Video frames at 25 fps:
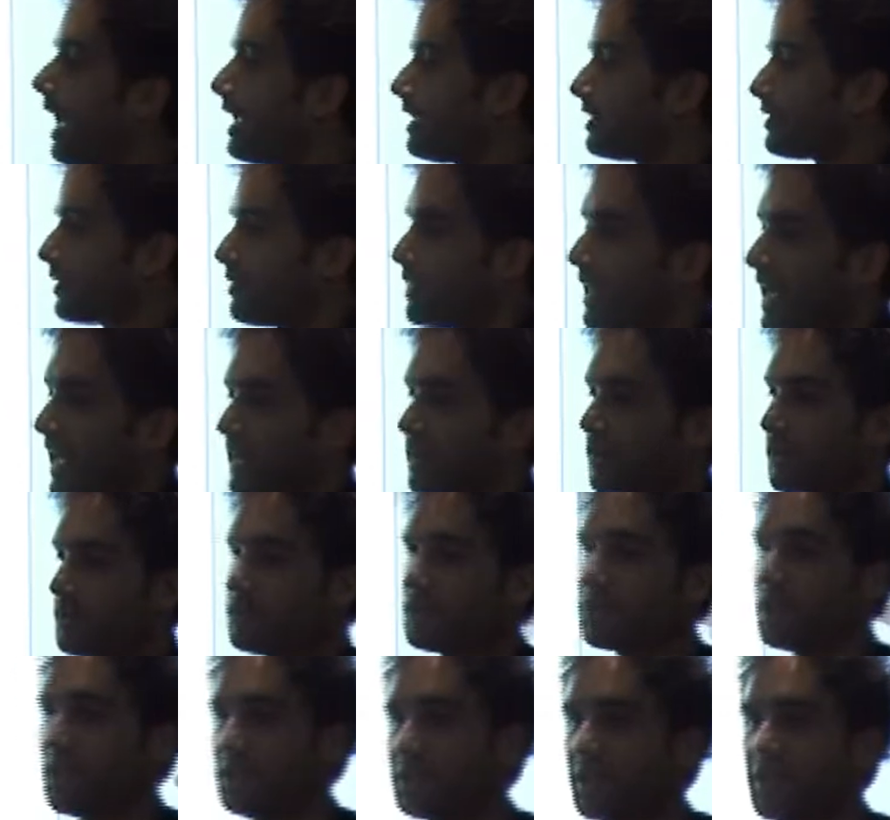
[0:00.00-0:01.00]
So the head
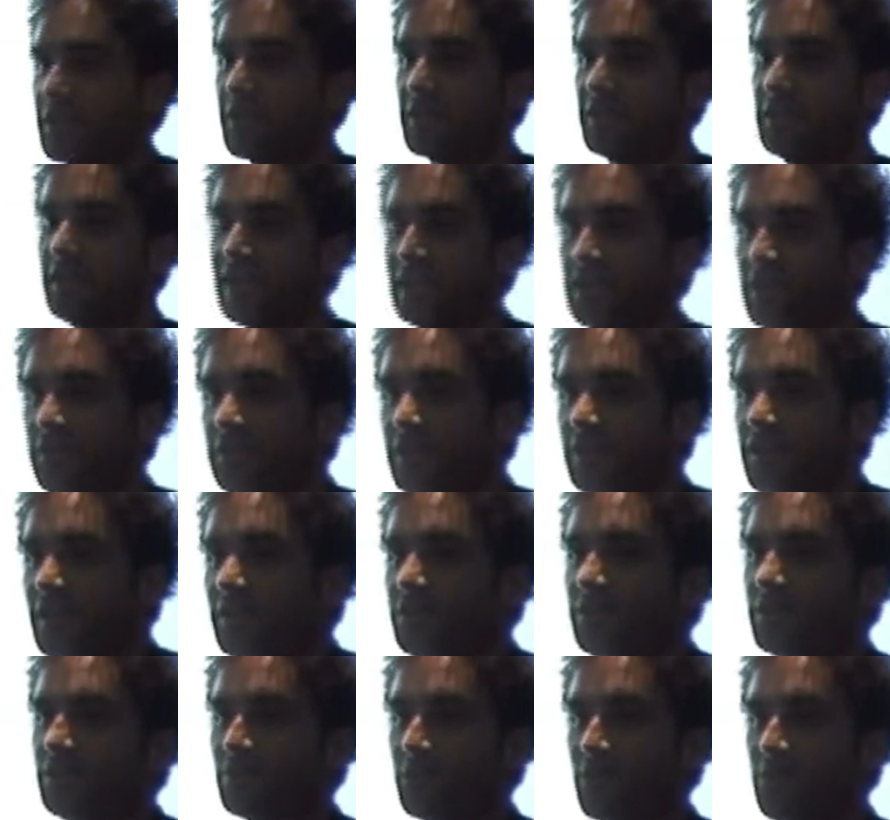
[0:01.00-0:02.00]
honchos can continue to go
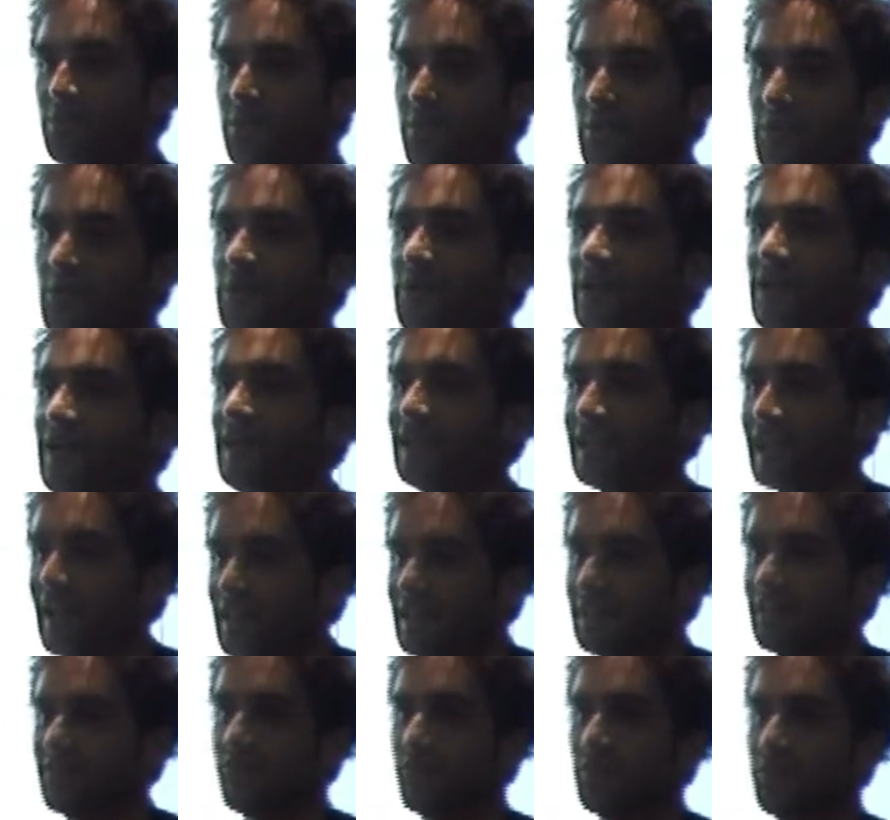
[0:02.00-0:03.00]
to Drupal, get
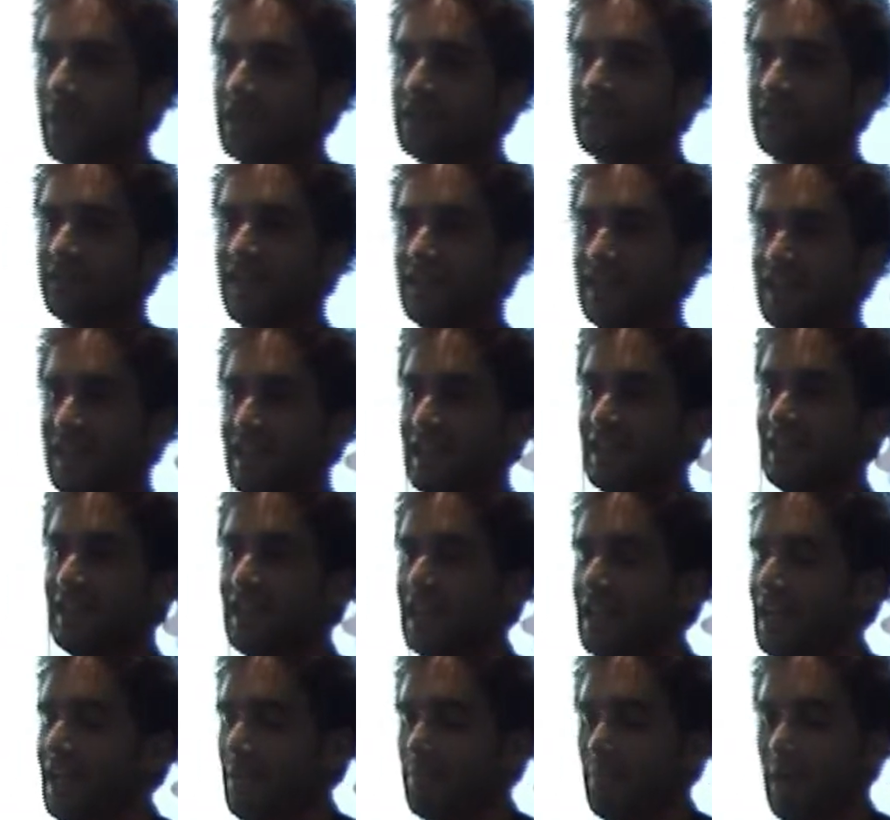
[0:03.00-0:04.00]
the information they need,
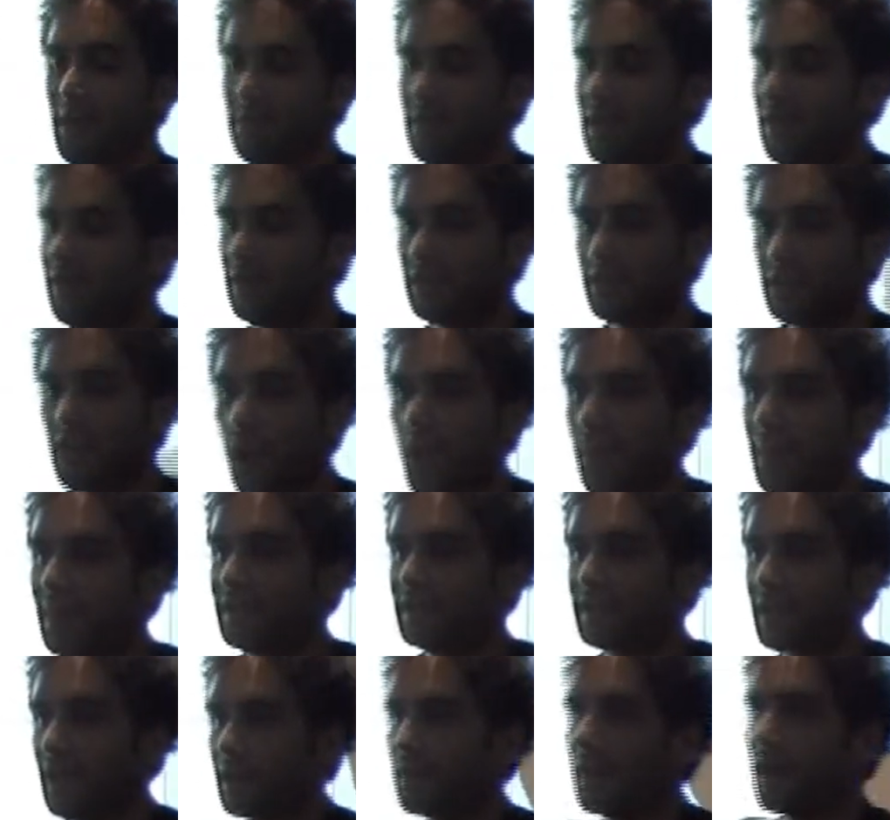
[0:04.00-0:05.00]
maybe even
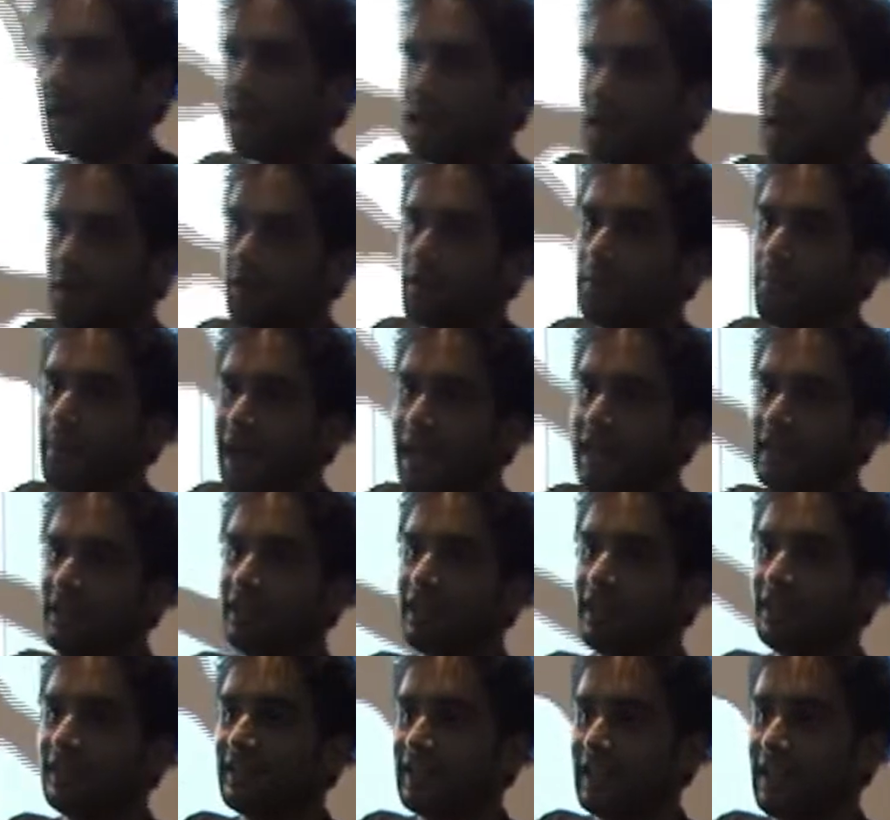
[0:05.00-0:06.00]
comment directly on the
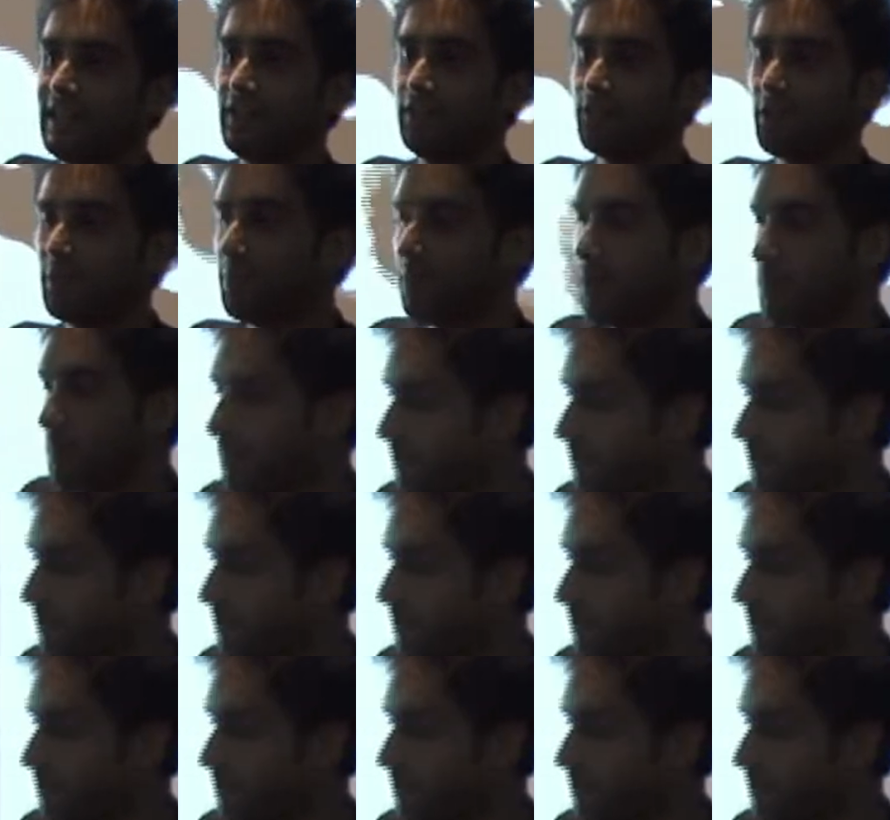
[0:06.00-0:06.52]
pages in Drupal.